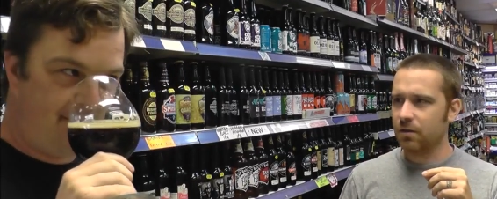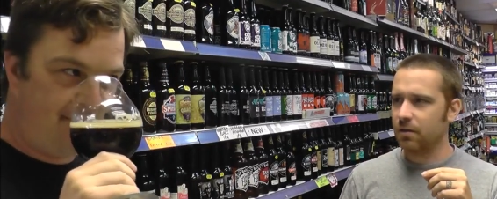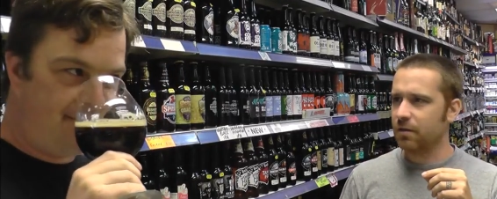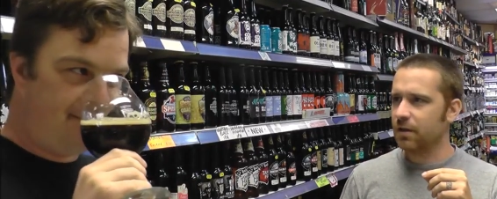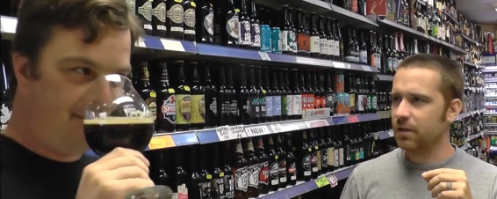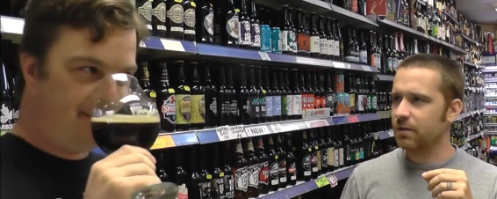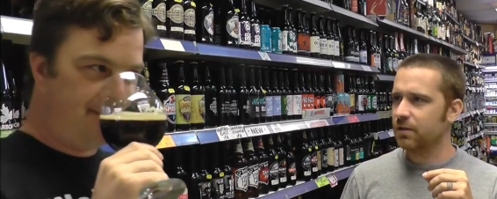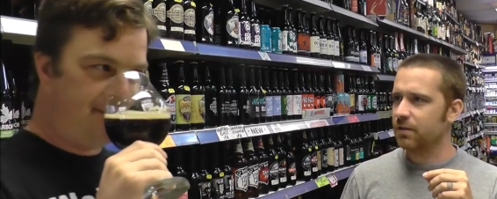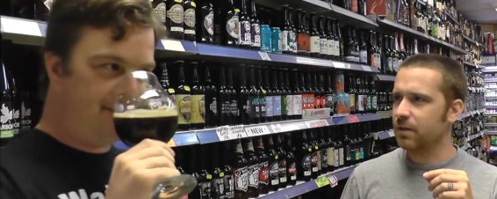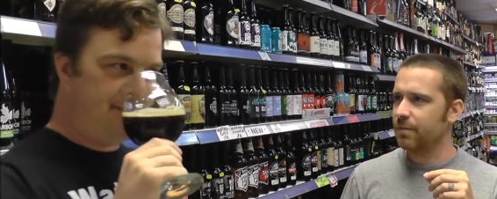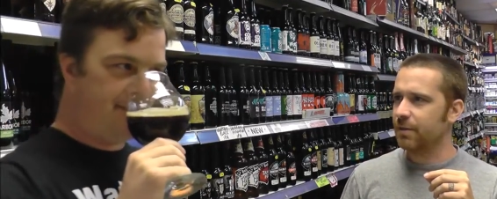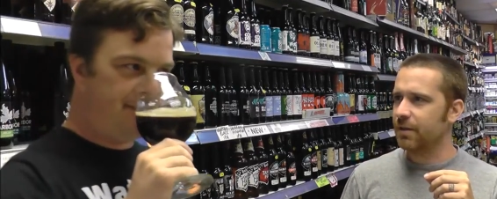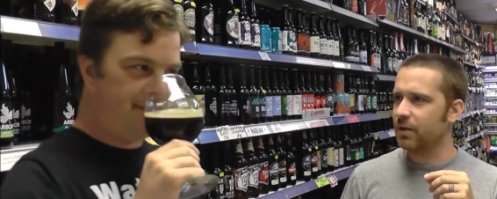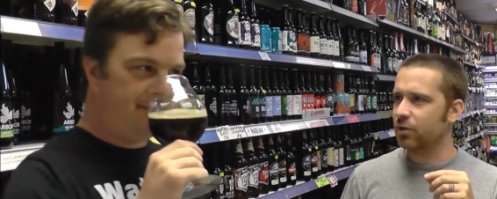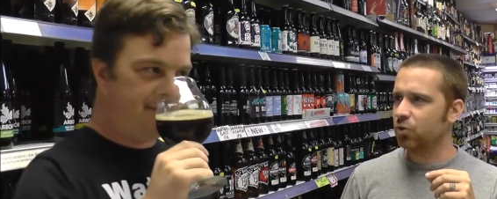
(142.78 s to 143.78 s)
Speaker 1: thing is that they
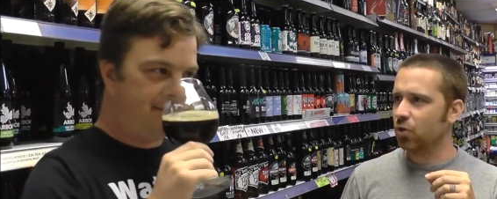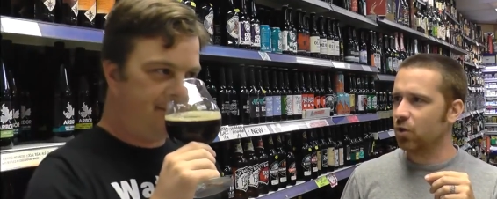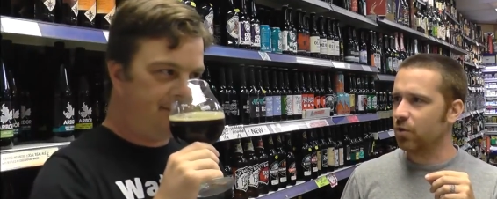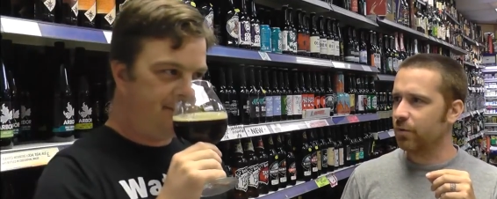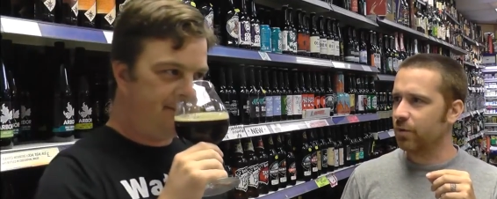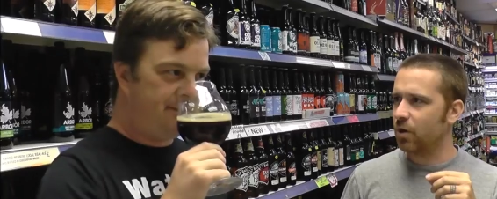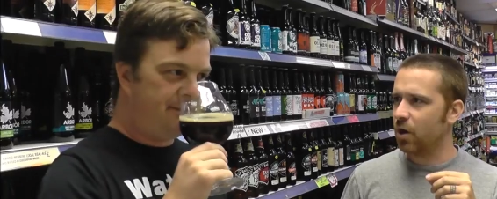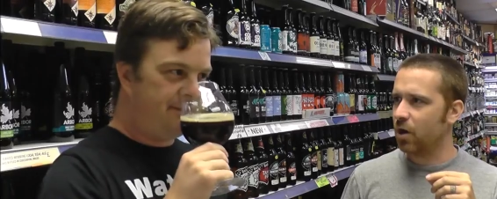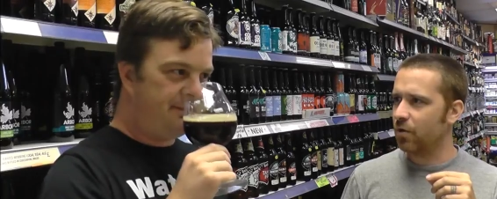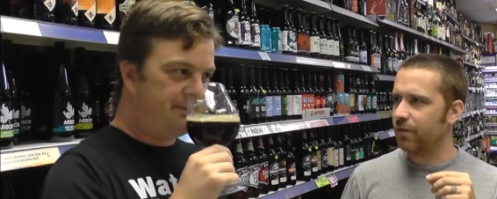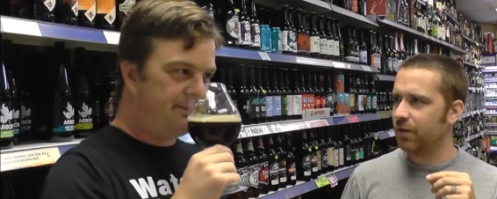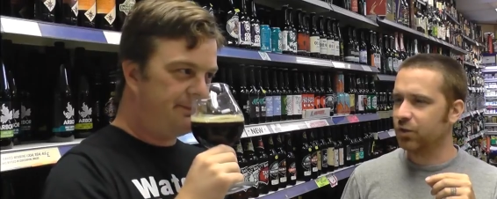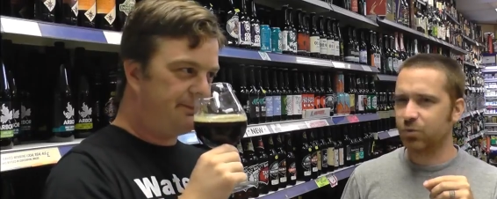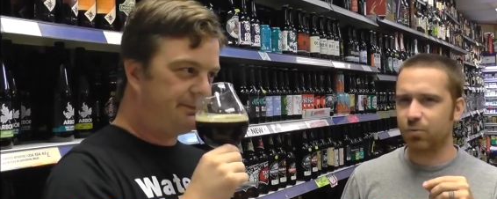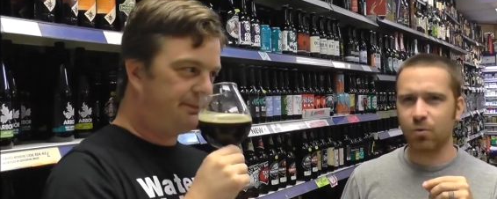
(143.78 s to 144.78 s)
make their chocolate with a higher
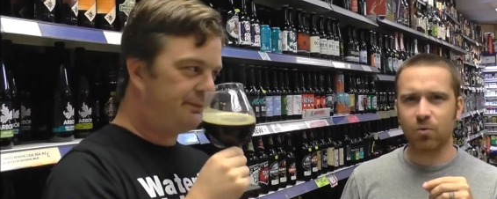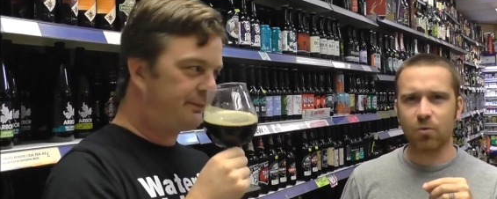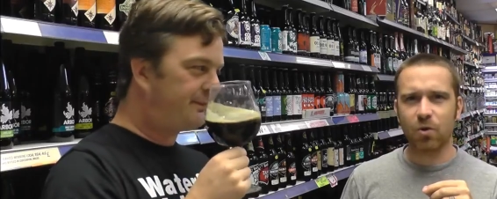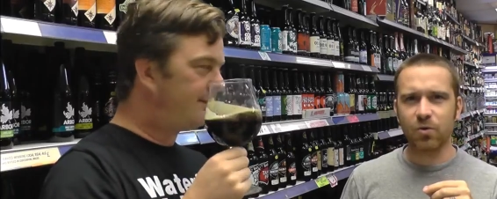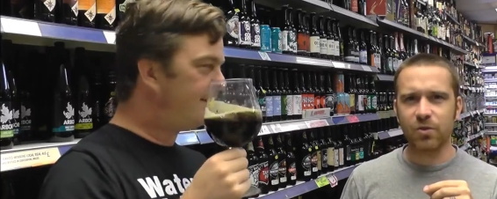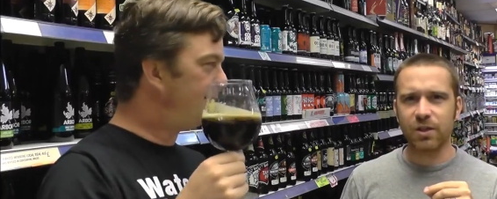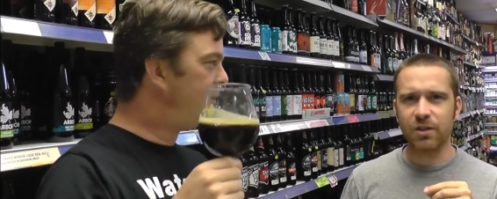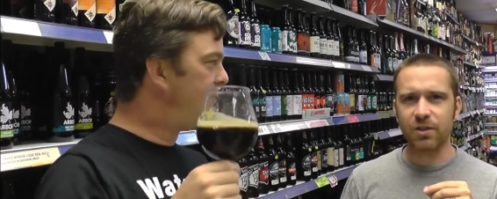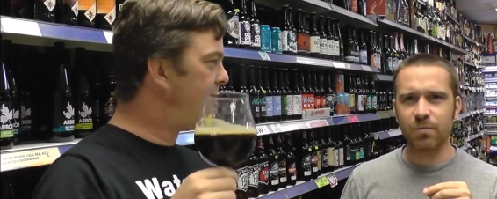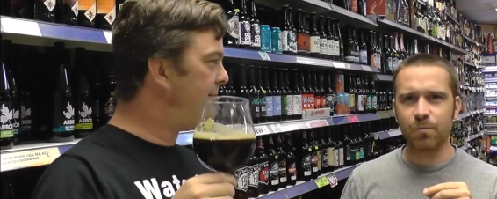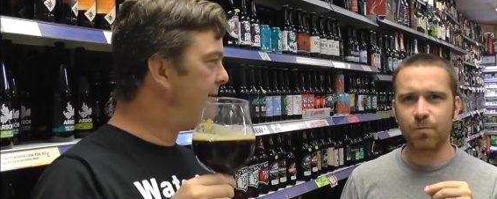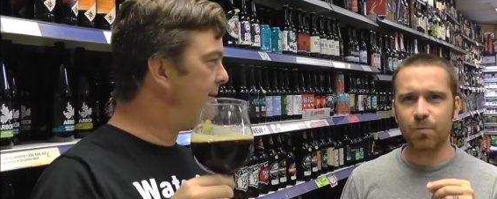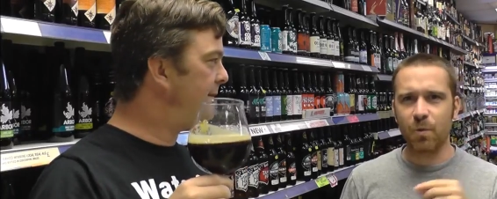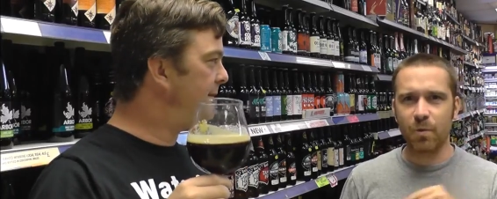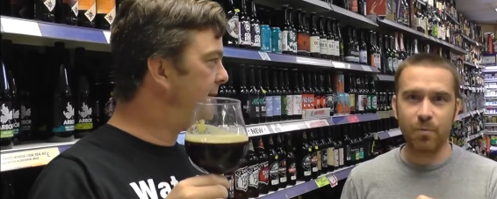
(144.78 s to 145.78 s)
vegetable content
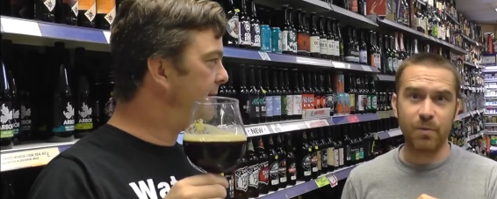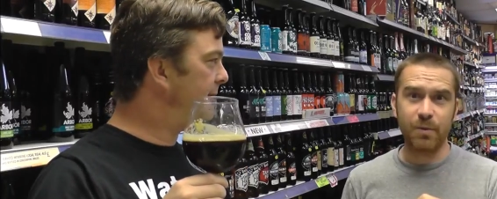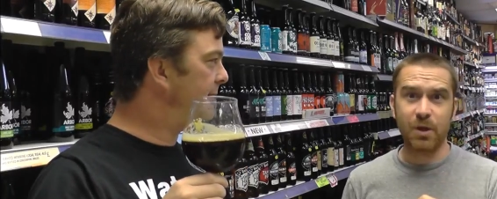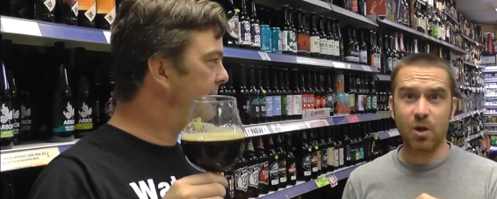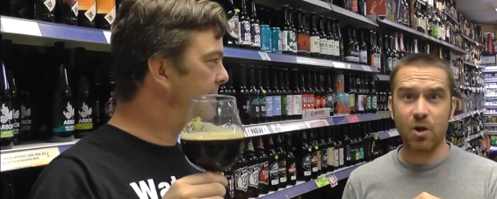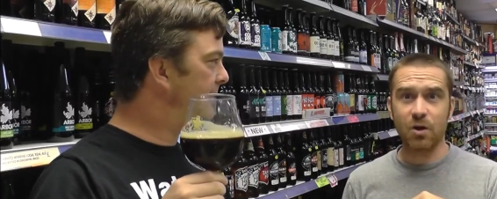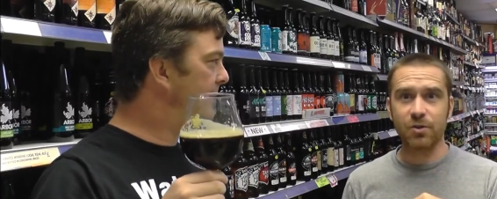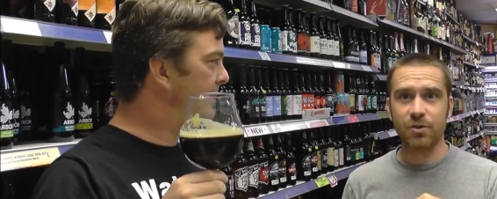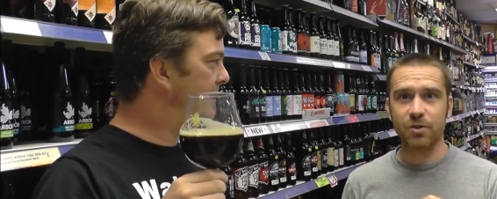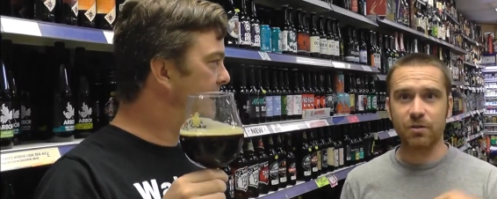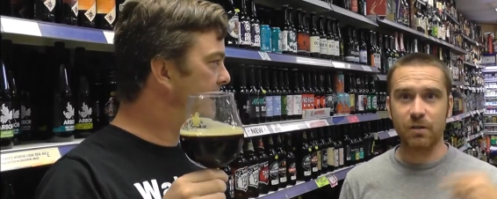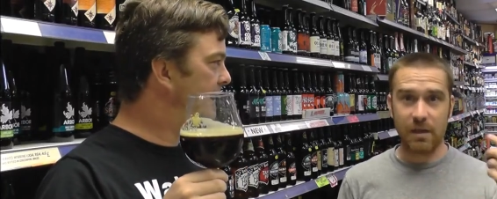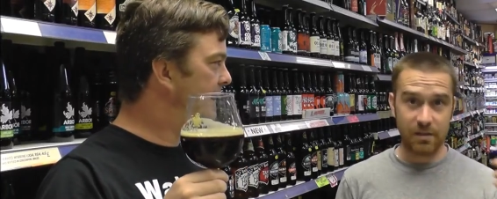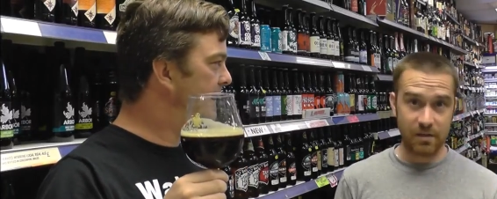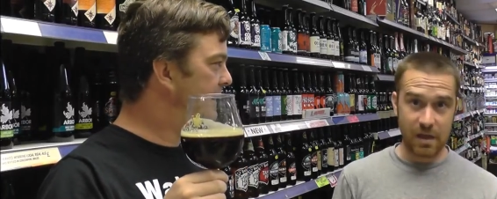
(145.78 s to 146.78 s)
than we make ours, and
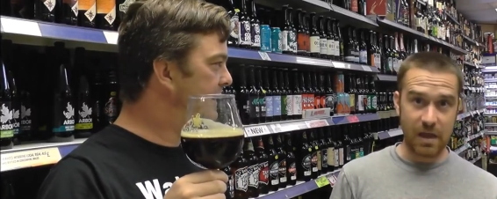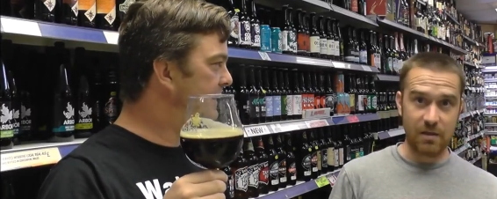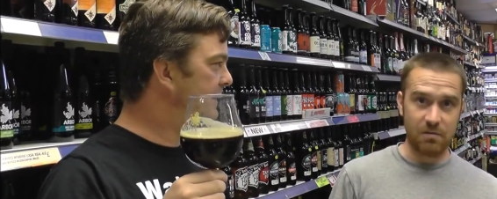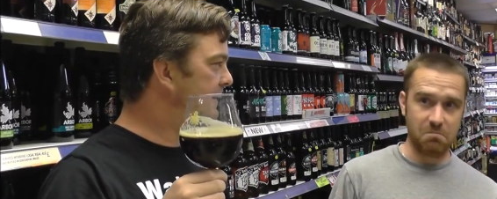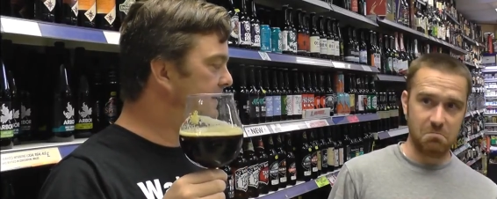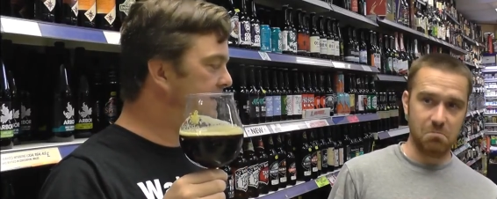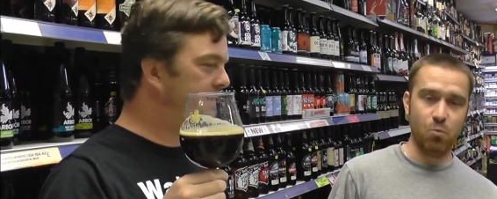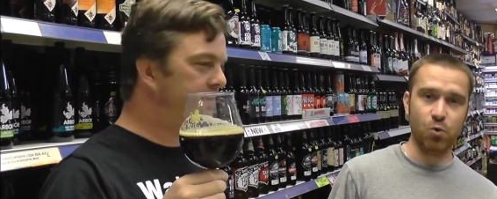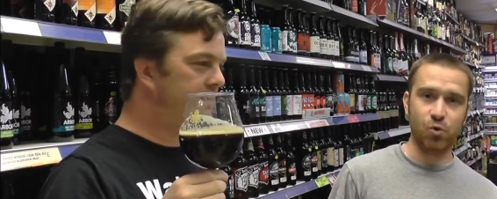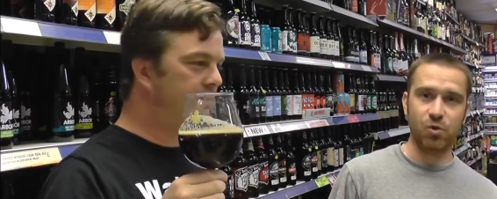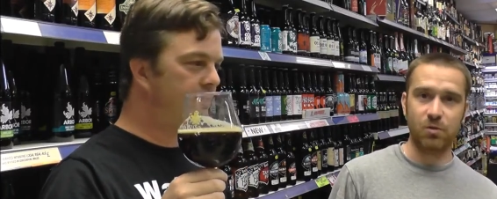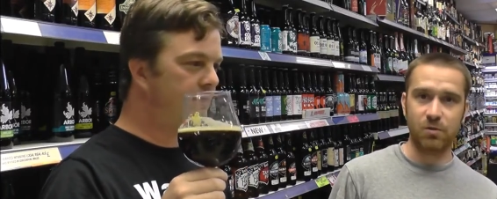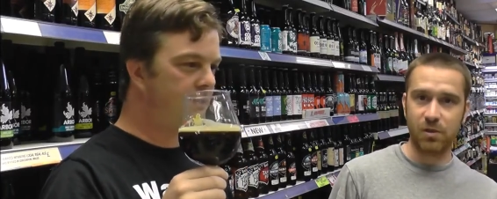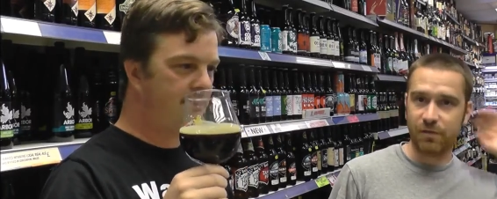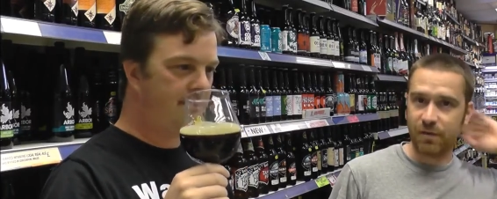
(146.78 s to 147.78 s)

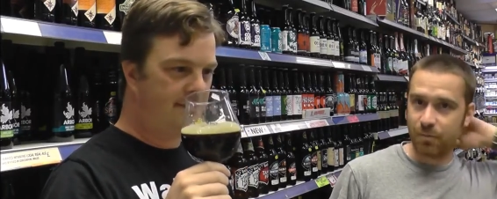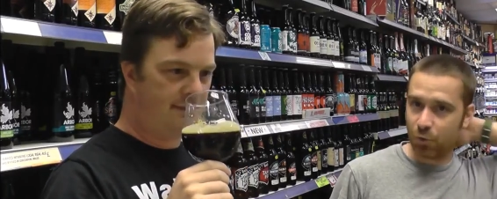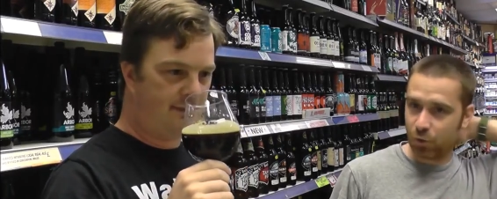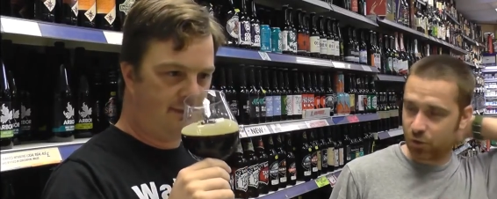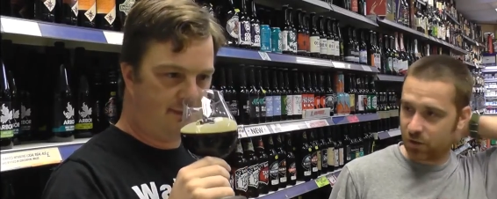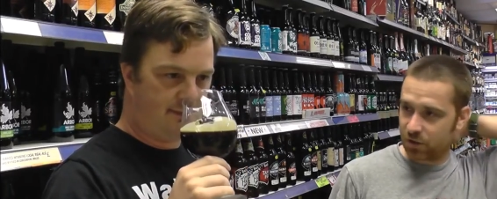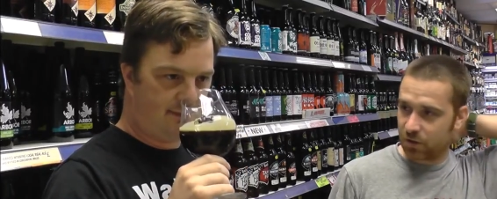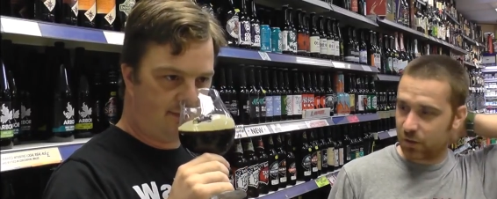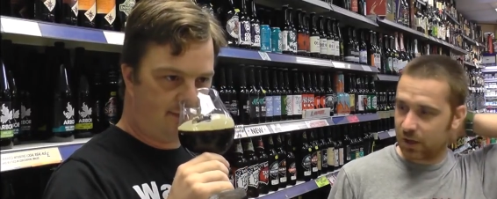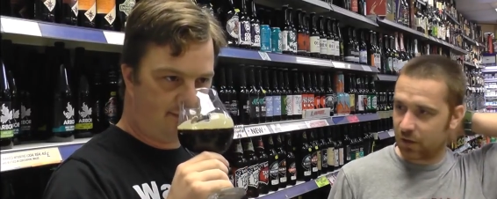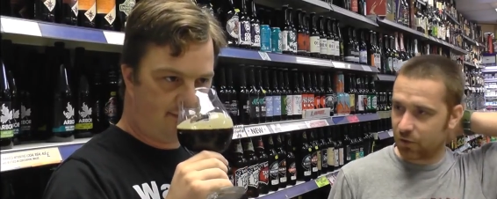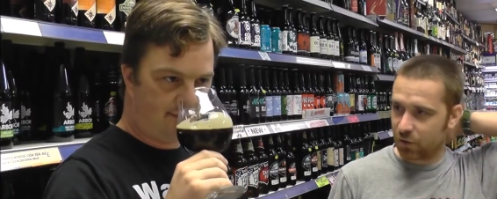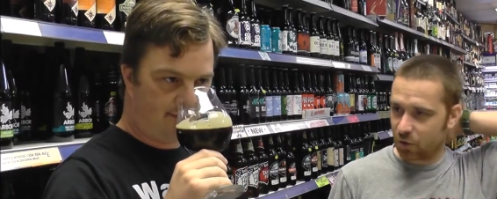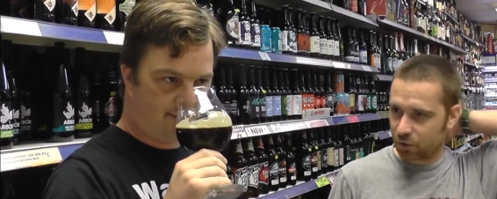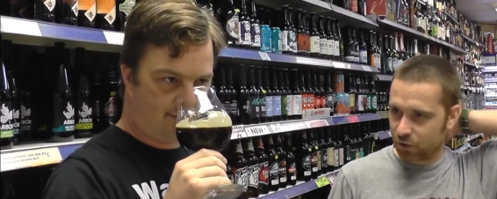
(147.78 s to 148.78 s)
also, definitely more so than you get
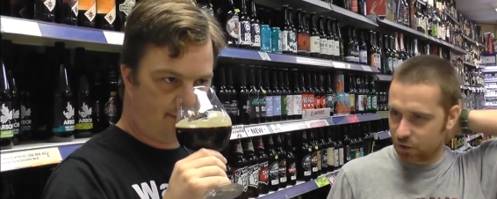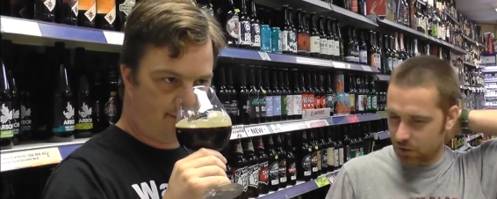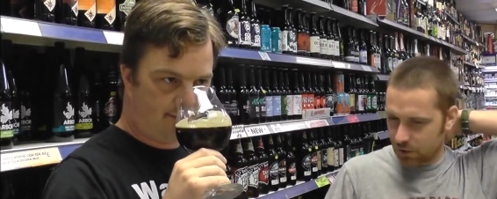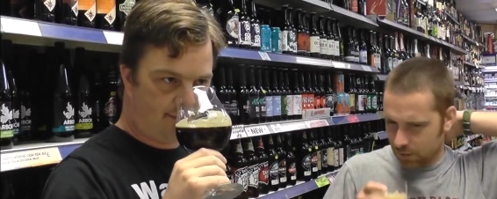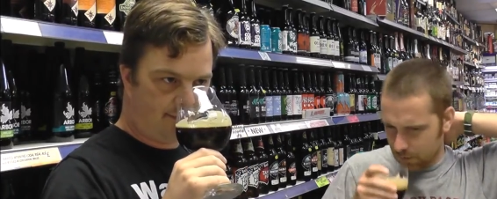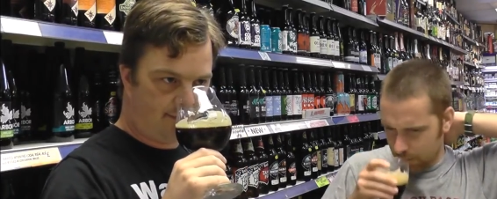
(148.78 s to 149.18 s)
on the continent.